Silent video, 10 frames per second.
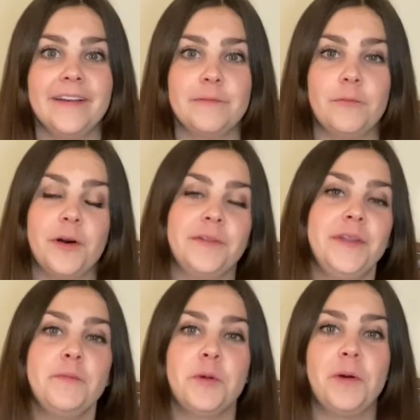well,
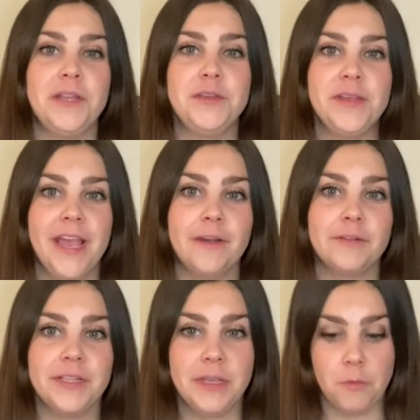number one, you can't
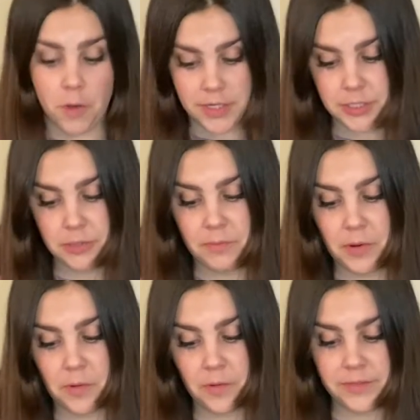really watch your
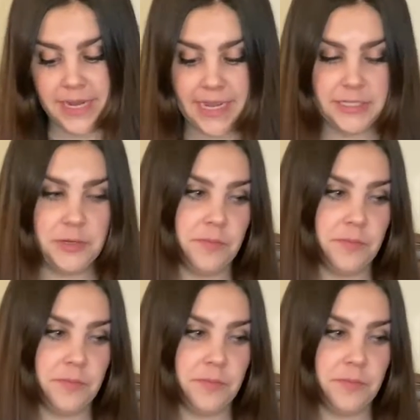bow hold as you